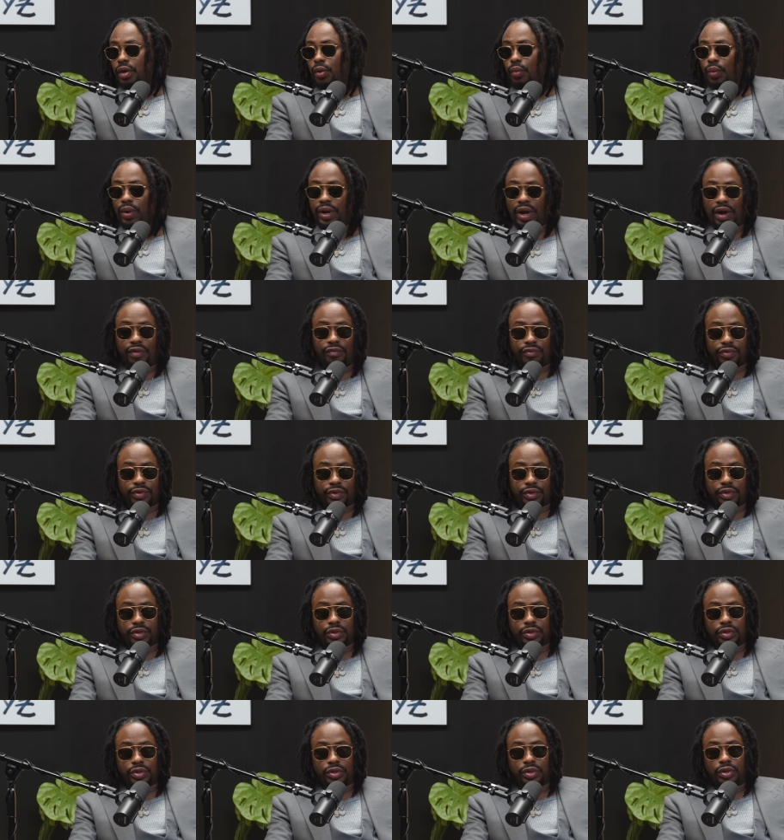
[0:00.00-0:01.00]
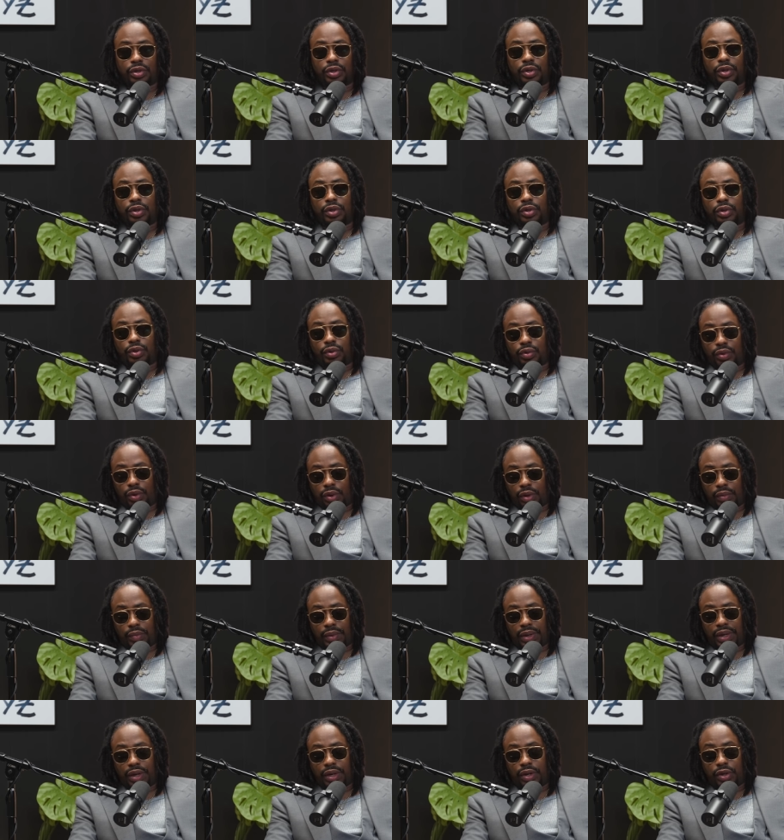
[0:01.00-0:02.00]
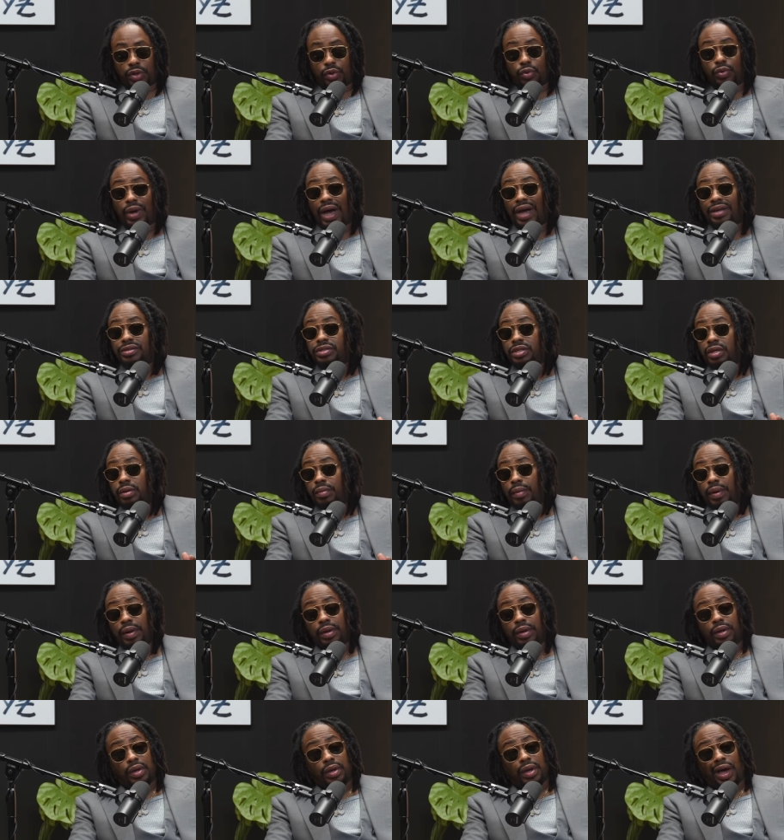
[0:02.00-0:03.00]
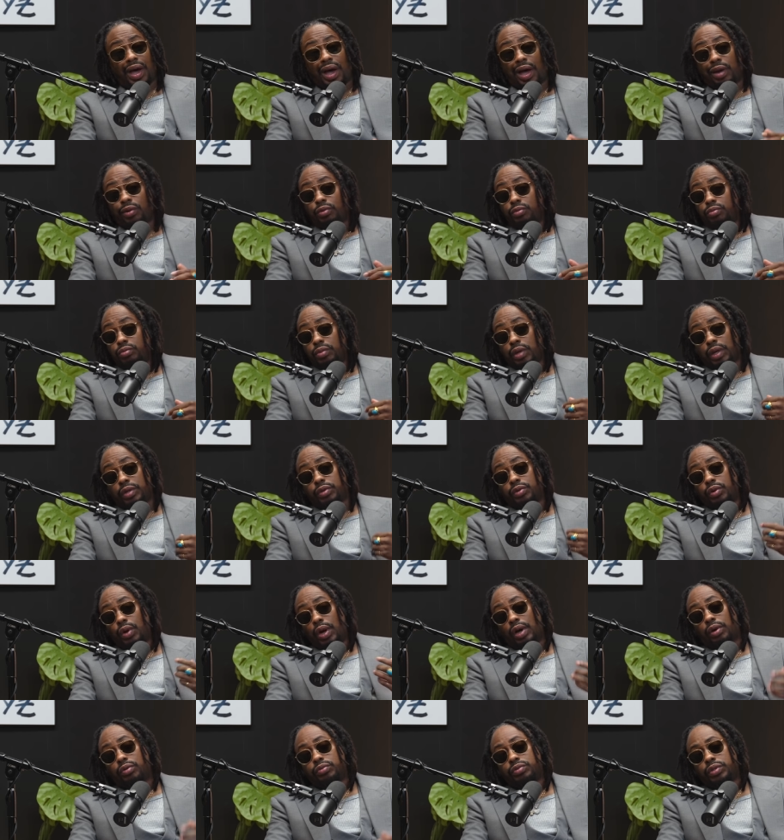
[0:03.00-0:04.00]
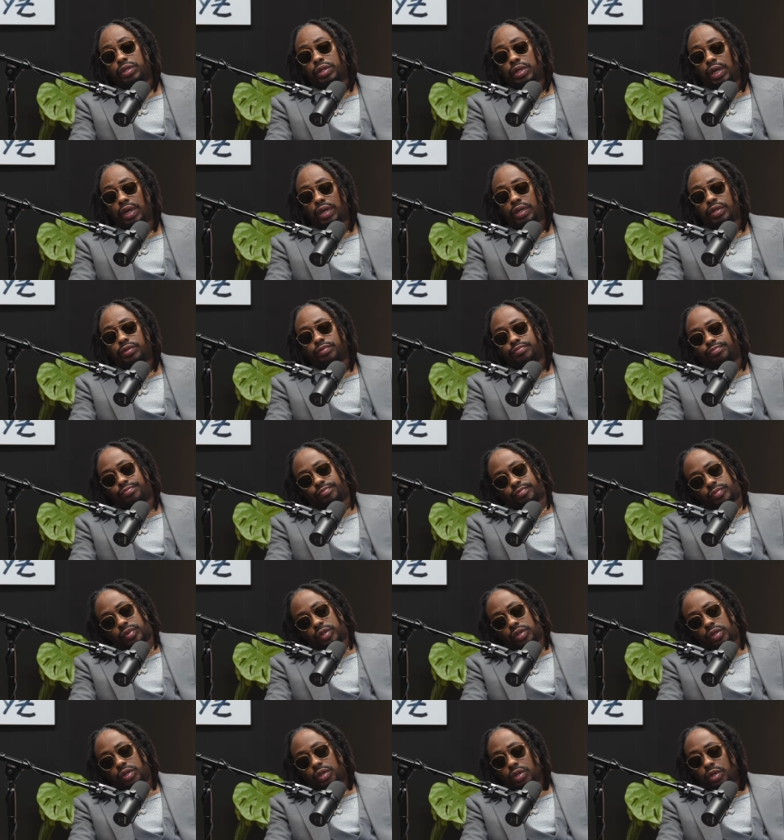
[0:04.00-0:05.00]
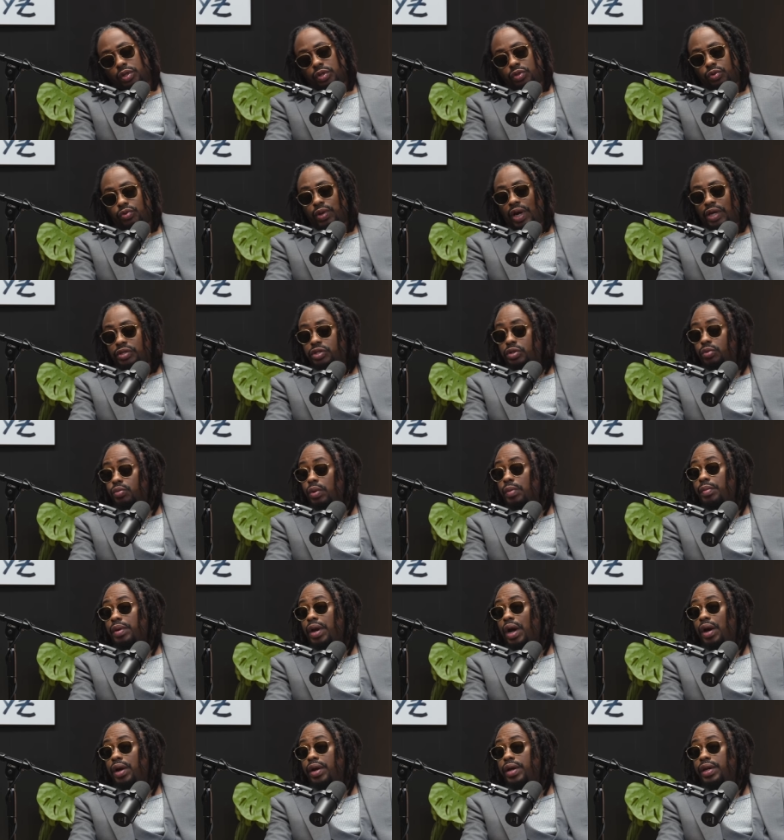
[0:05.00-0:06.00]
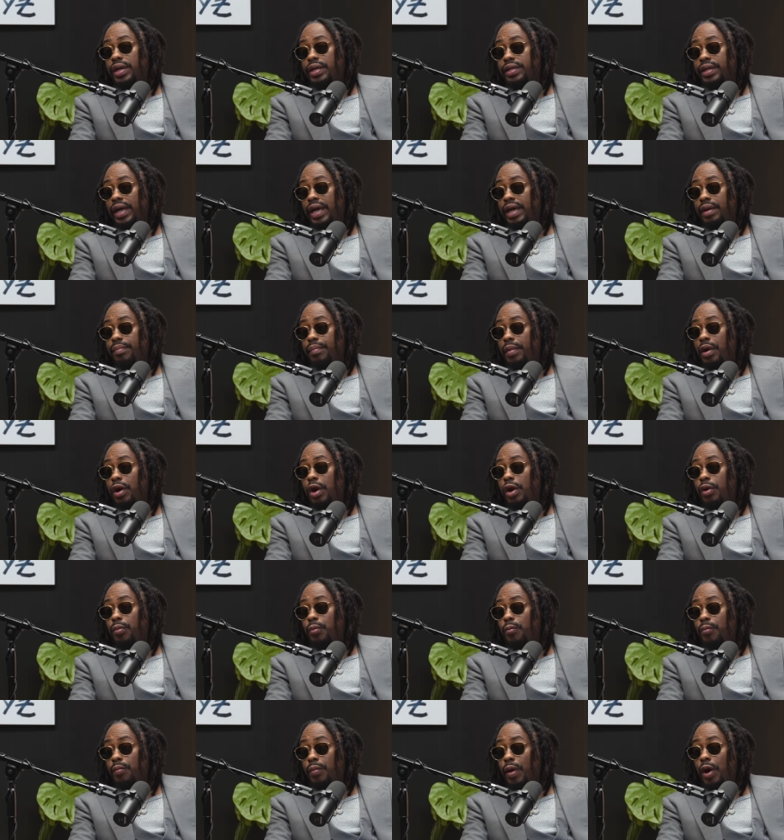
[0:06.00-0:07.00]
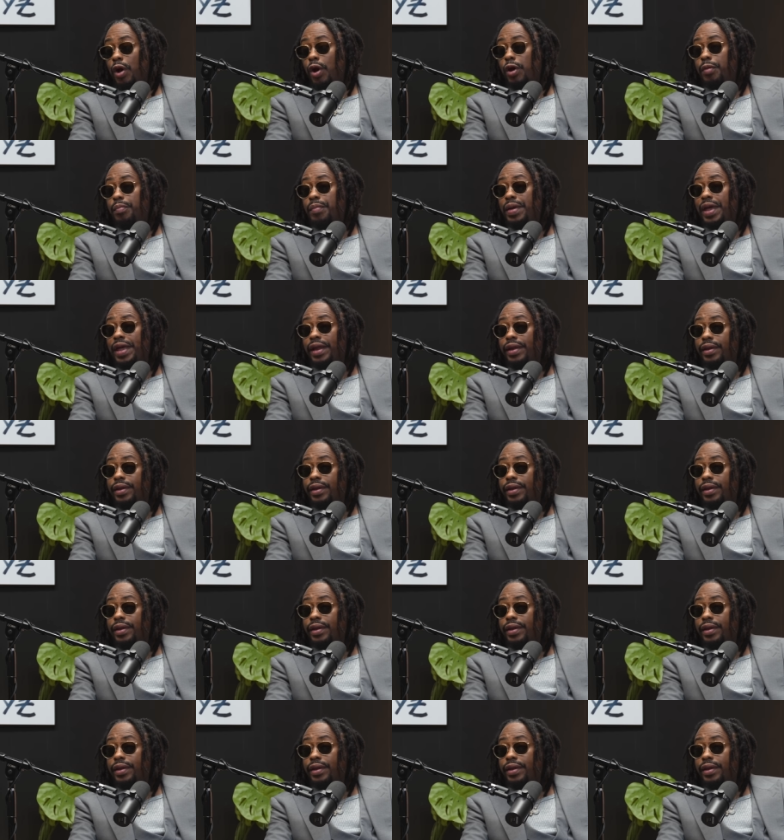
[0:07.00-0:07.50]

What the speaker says: Or whatever. You know what I mean? You got some, I don't, you know, I don't, you got some women out here that date married men.